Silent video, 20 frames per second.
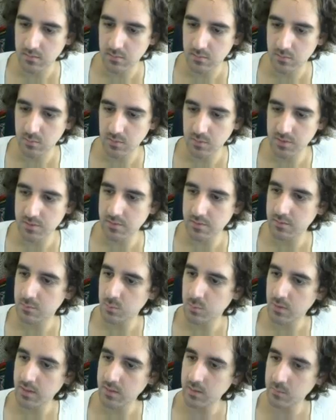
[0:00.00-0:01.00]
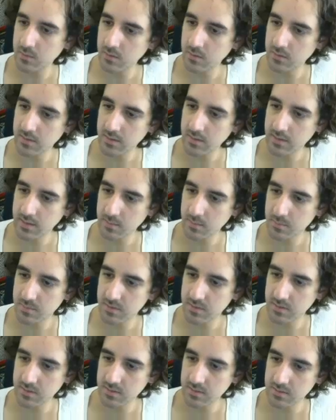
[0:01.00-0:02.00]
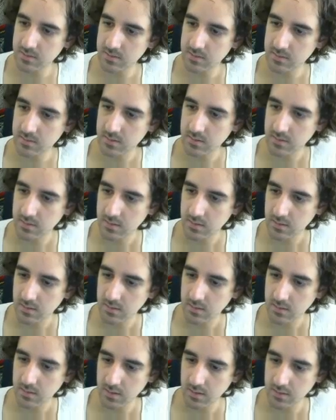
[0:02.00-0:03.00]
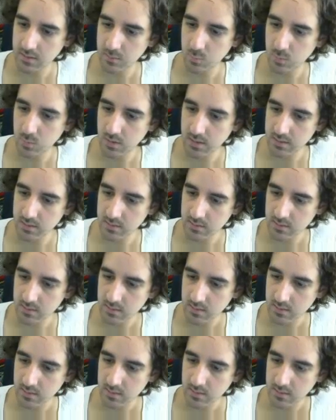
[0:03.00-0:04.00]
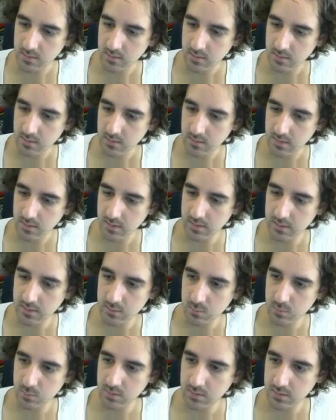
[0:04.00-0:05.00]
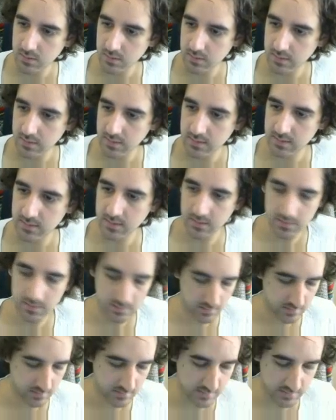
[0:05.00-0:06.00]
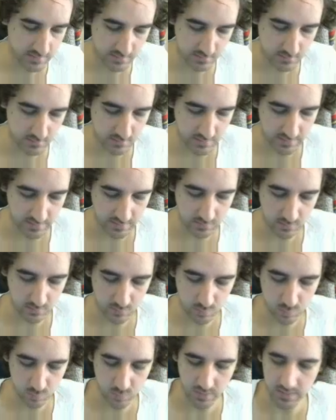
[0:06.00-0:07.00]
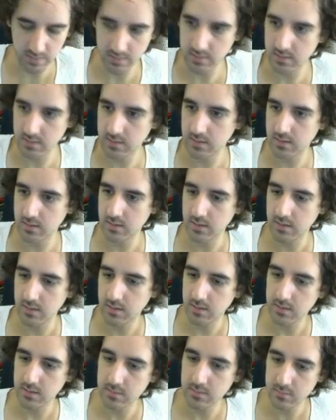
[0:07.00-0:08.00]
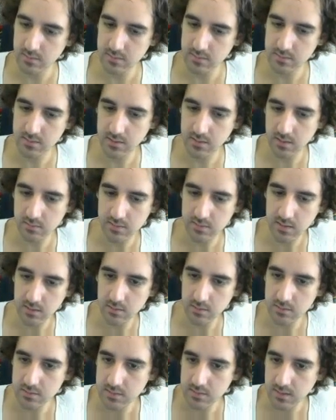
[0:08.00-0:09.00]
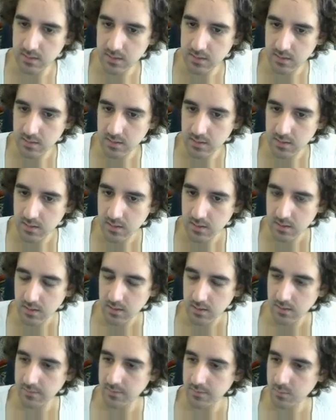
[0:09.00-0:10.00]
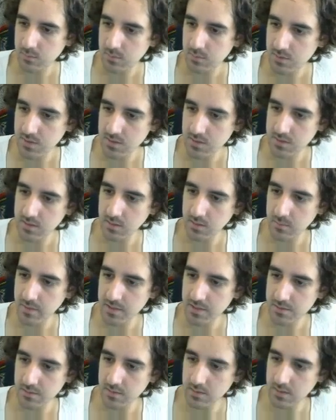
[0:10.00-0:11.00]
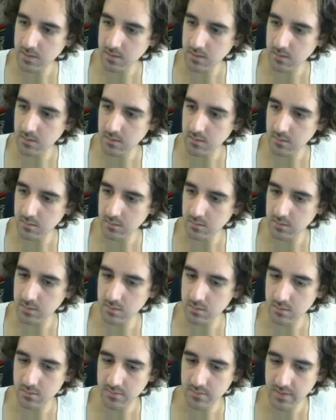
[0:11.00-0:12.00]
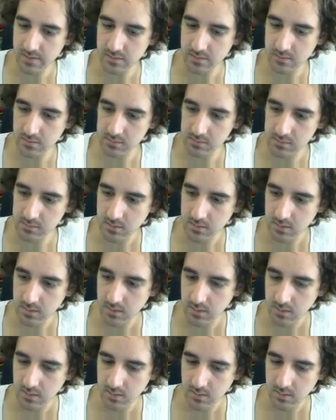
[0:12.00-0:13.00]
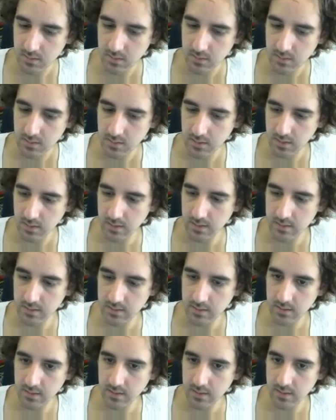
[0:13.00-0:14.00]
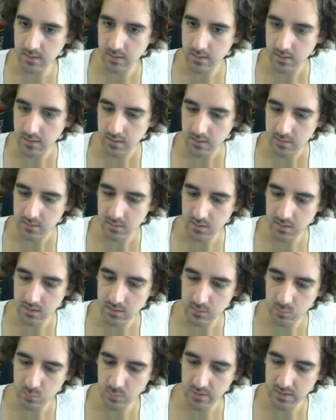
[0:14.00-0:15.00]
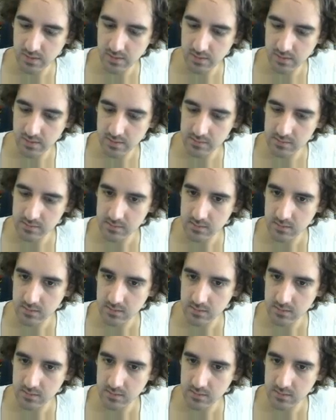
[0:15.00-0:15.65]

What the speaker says: 220, we're gonna keep this 81, and at 219 I'm gonna set this to like 20. So let's see how that looks like. If you want to change the animation, you can go on the curve editor and you can tweak it here,